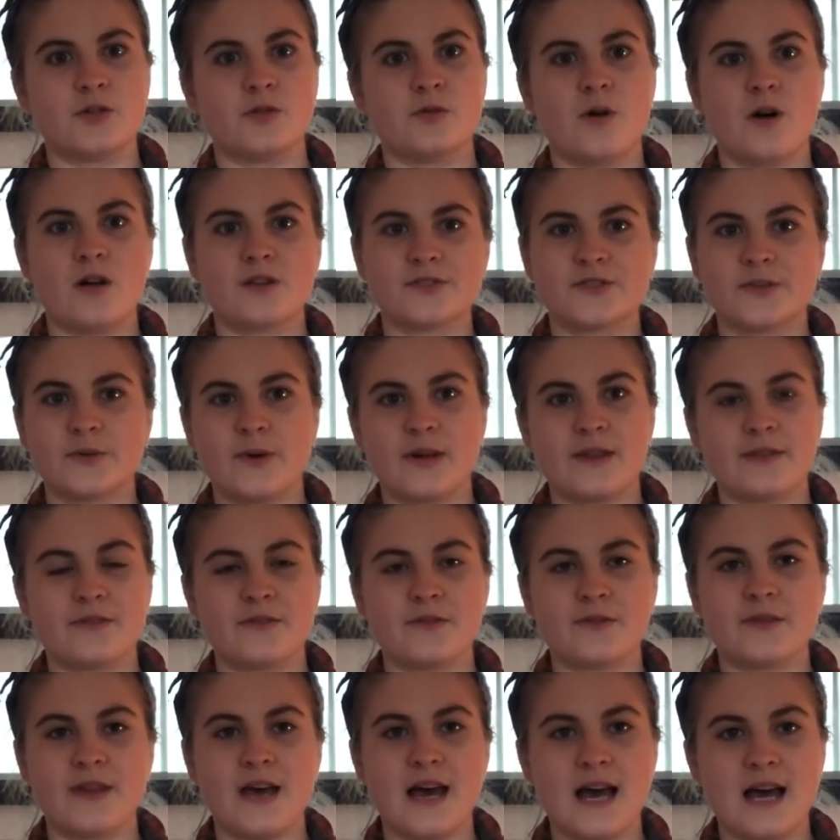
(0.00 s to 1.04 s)
who also went
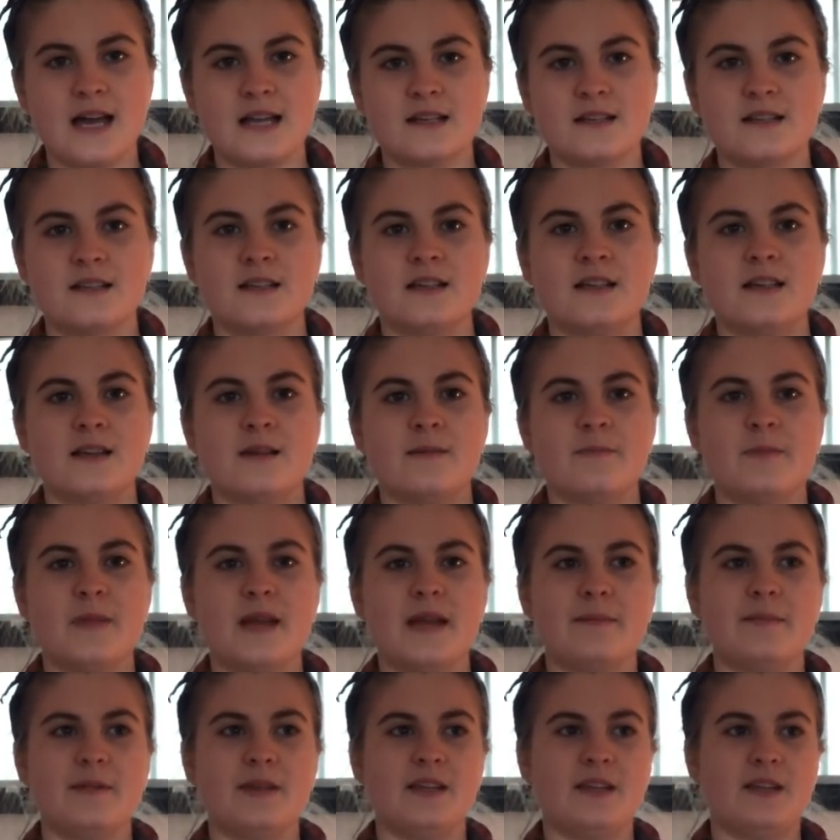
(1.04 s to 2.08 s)
through that
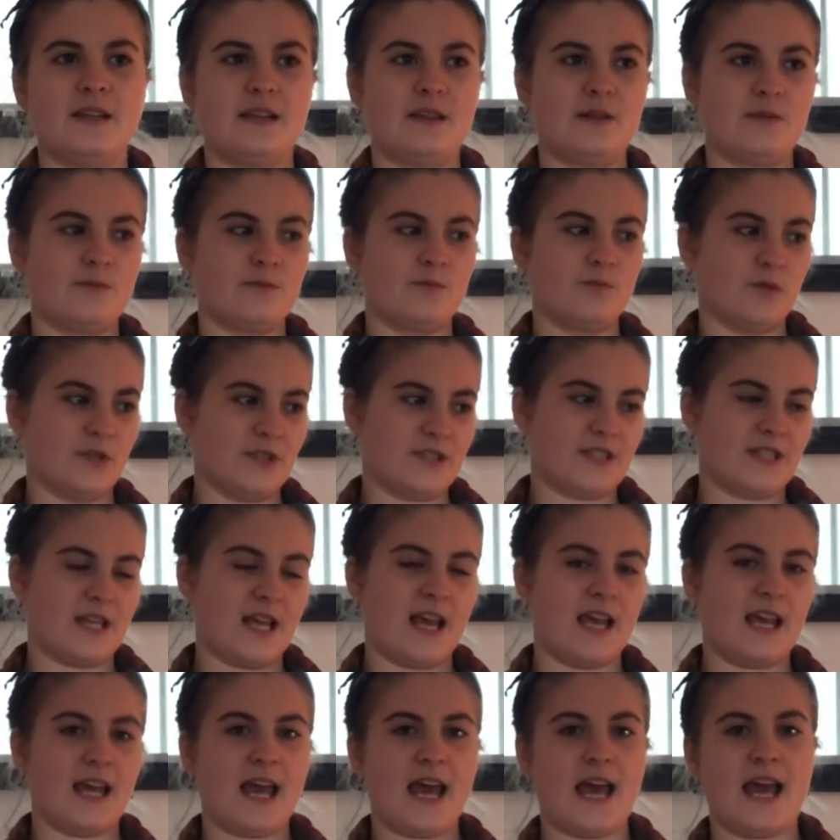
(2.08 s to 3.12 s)
maybe would
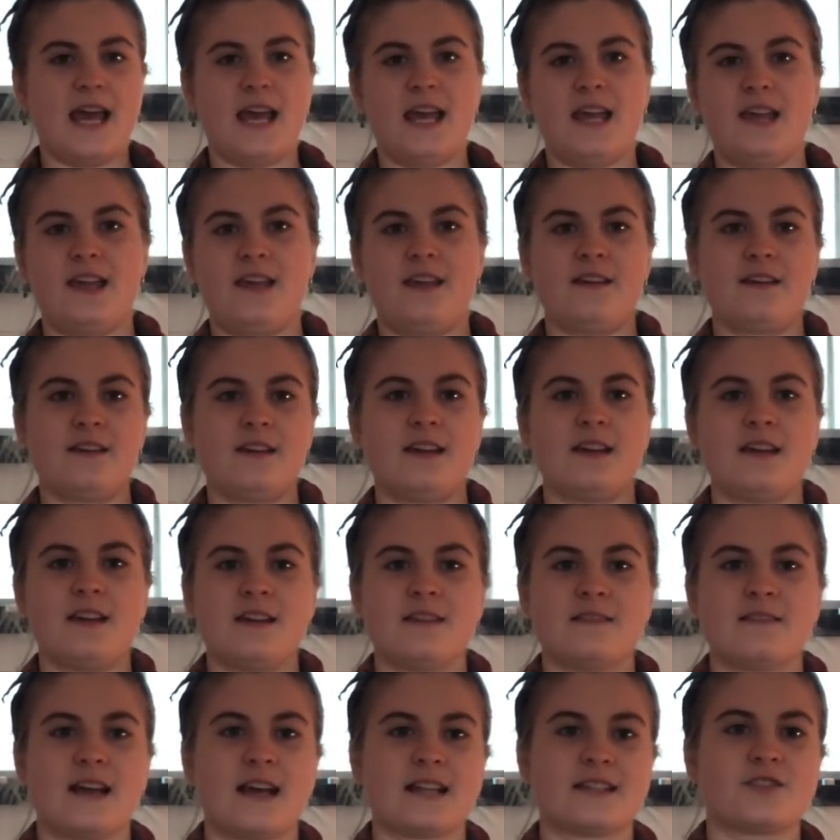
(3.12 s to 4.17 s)
say, hey,
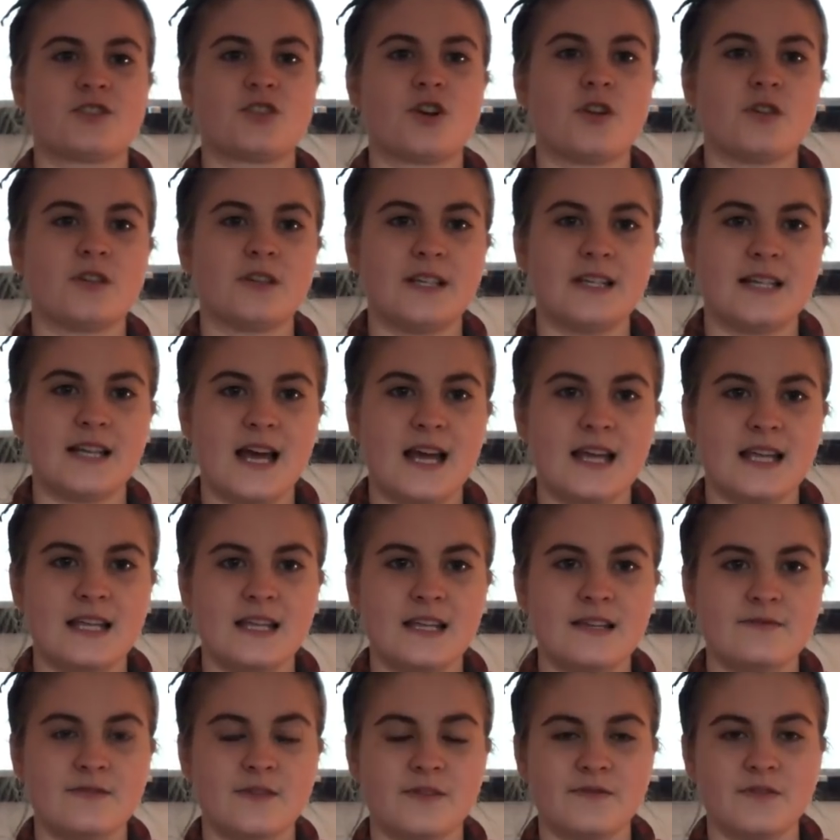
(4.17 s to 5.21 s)
that's totally
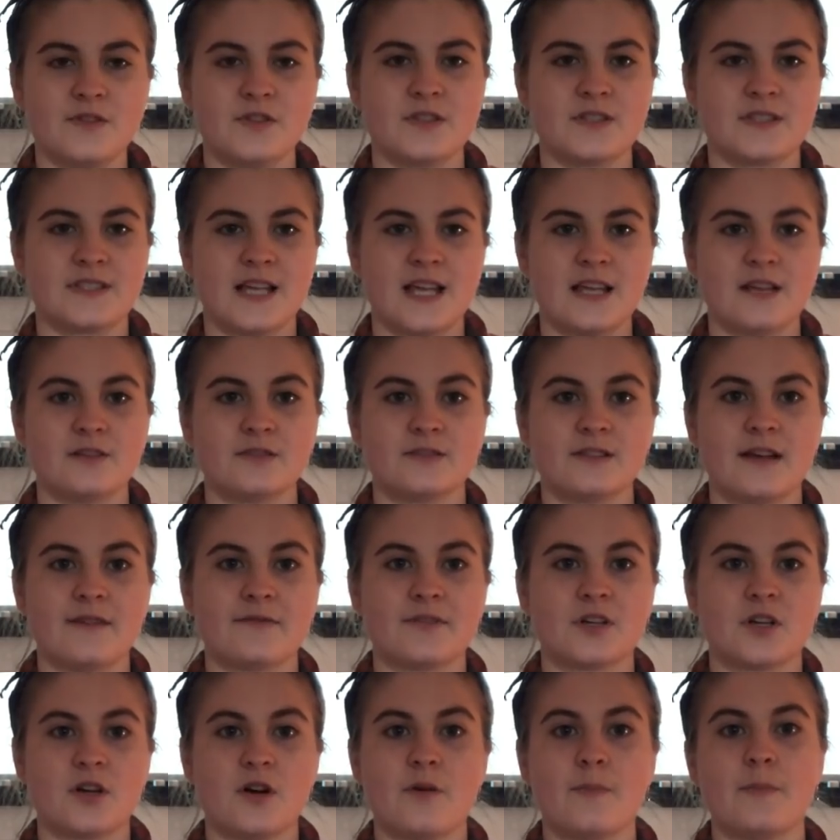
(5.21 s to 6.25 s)
naive of you to say you'll
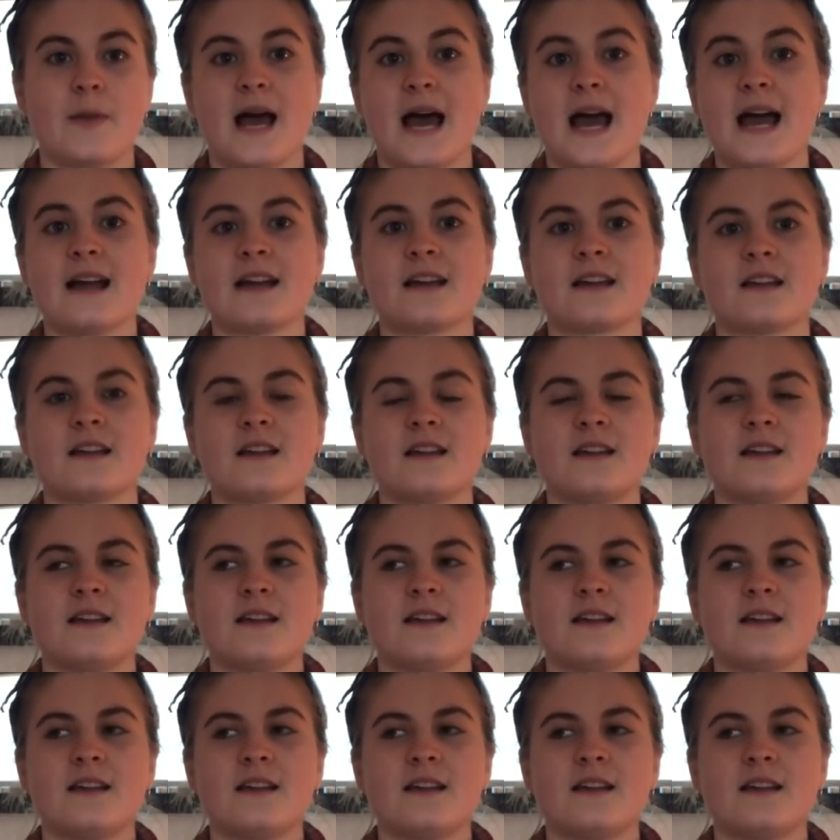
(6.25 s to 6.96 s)
never go back.